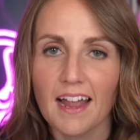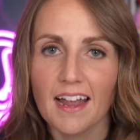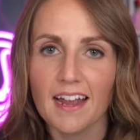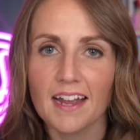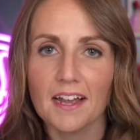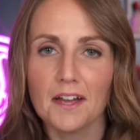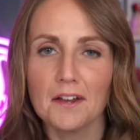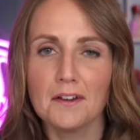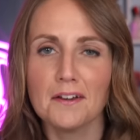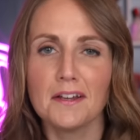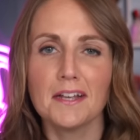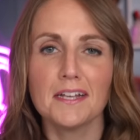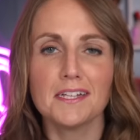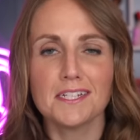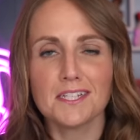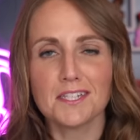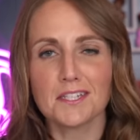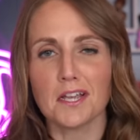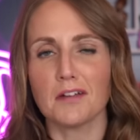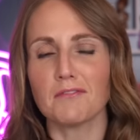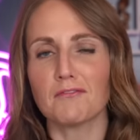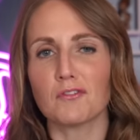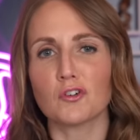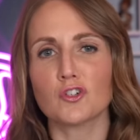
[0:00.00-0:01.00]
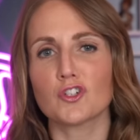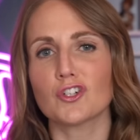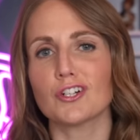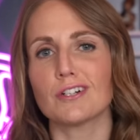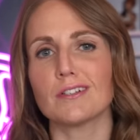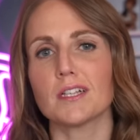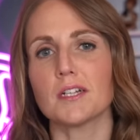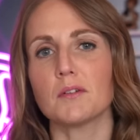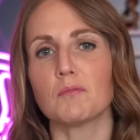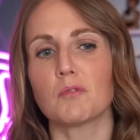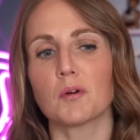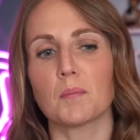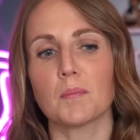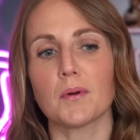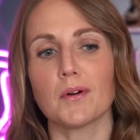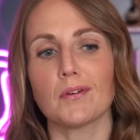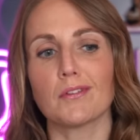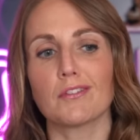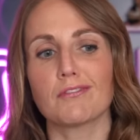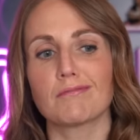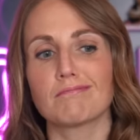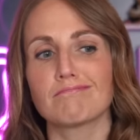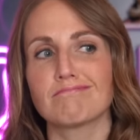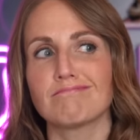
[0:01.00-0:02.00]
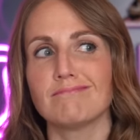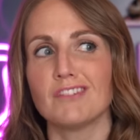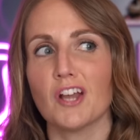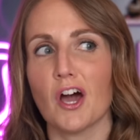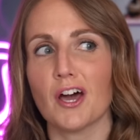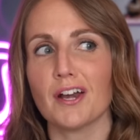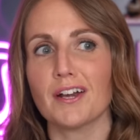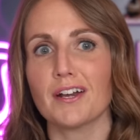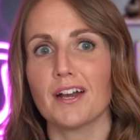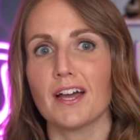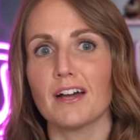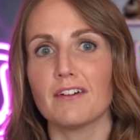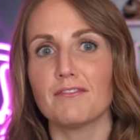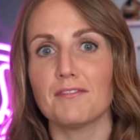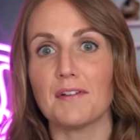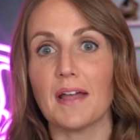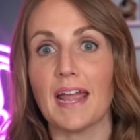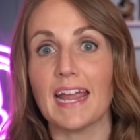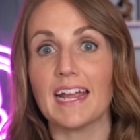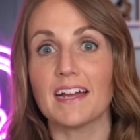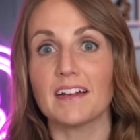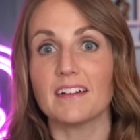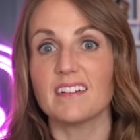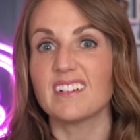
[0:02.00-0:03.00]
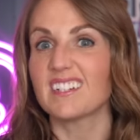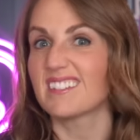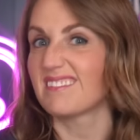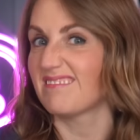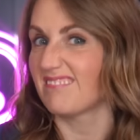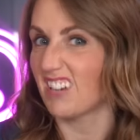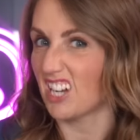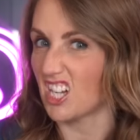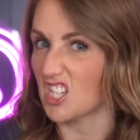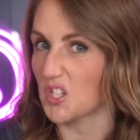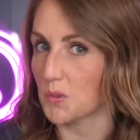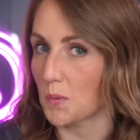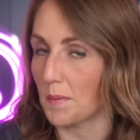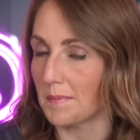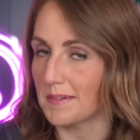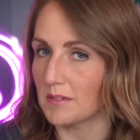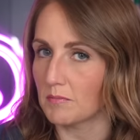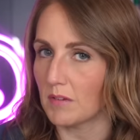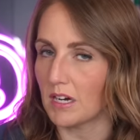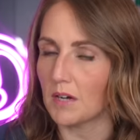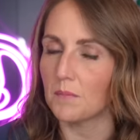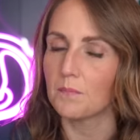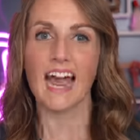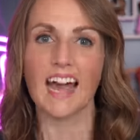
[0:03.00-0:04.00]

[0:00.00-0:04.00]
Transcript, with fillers: And his, unfortunately, were both not enough, and not swimming well.